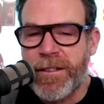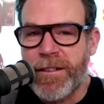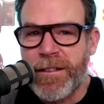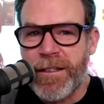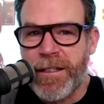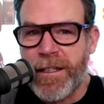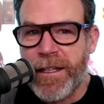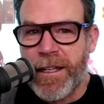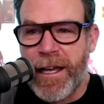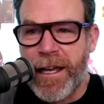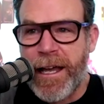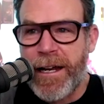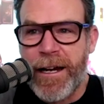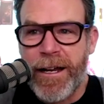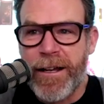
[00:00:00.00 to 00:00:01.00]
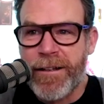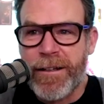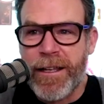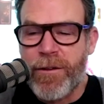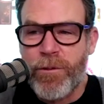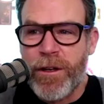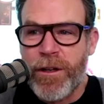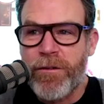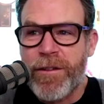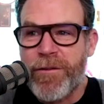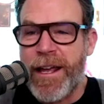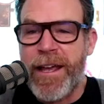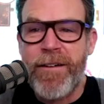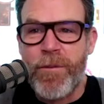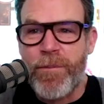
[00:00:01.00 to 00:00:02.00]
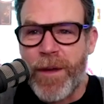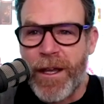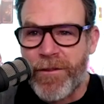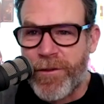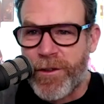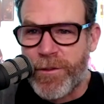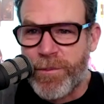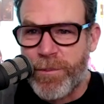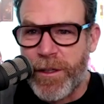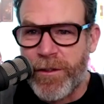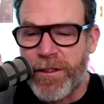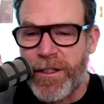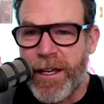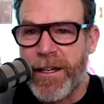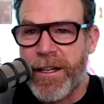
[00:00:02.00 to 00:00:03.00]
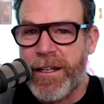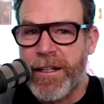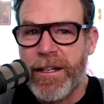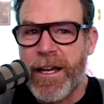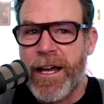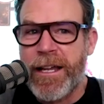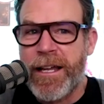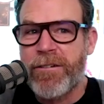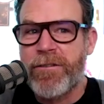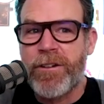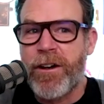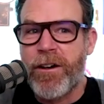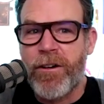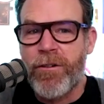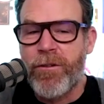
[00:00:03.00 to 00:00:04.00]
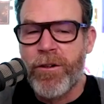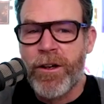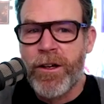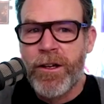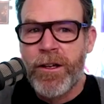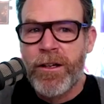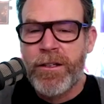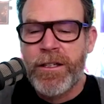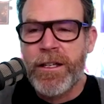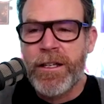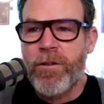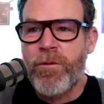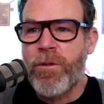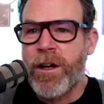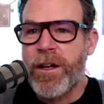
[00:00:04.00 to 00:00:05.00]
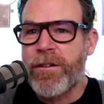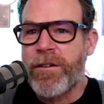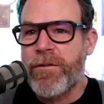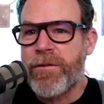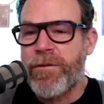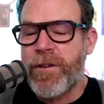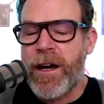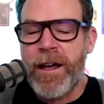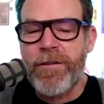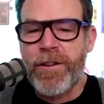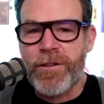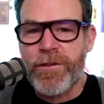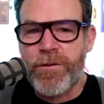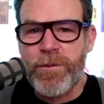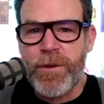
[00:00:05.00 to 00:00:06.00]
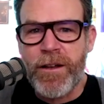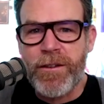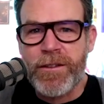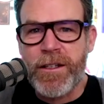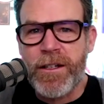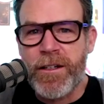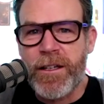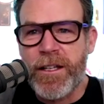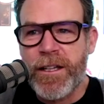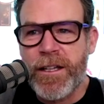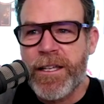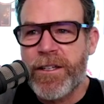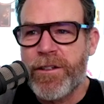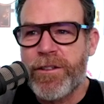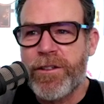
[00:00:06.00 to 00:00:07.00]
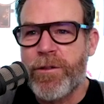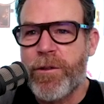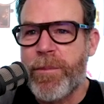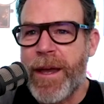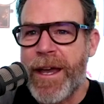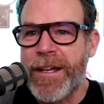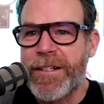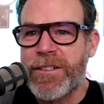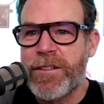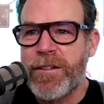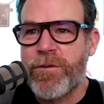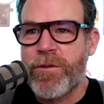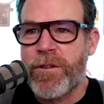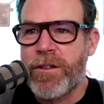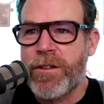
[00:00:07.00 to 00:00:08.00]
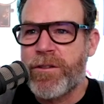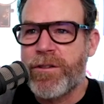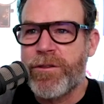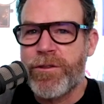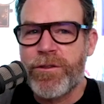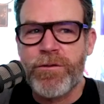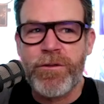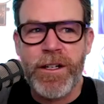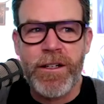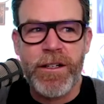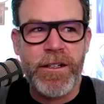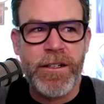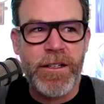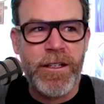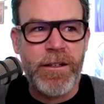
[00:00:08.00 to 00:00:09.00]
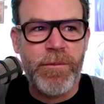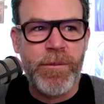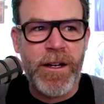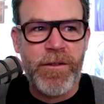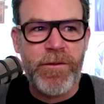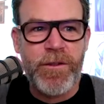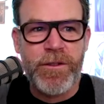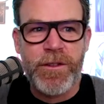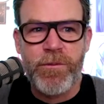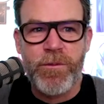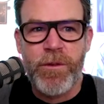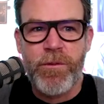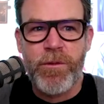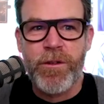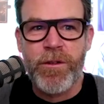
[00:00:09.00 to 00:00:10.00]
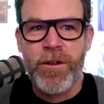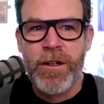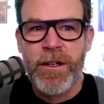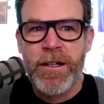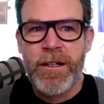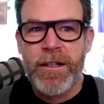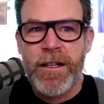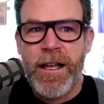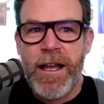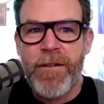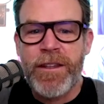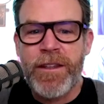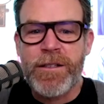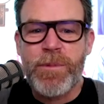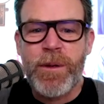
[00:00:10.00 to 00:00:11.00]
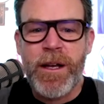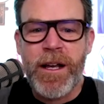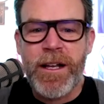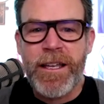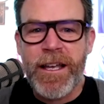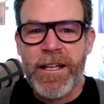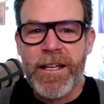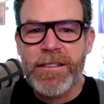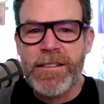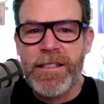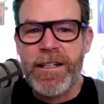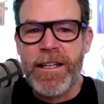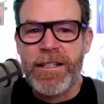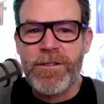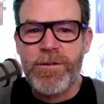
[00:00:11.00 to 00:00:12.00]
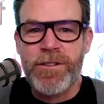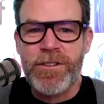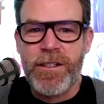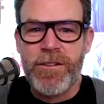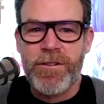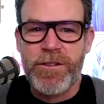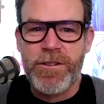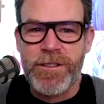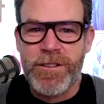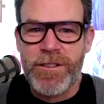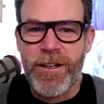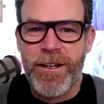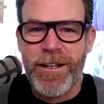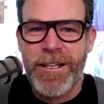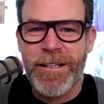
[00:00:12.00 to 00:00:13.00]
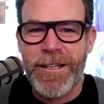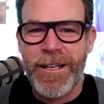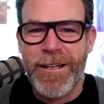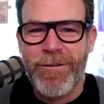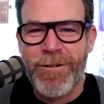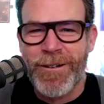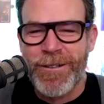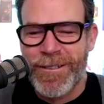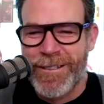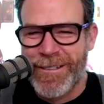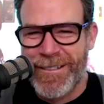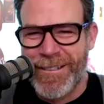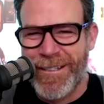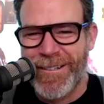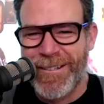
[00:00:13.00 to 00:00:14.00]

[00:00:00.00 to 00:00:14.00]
we don't even have a metaverse built yet, and I don't know, what 5 years from now is going to look like. Could you imagine if we're all cruising around in a metaverse and we were having this podcast sitting next to each other, just talking like we're just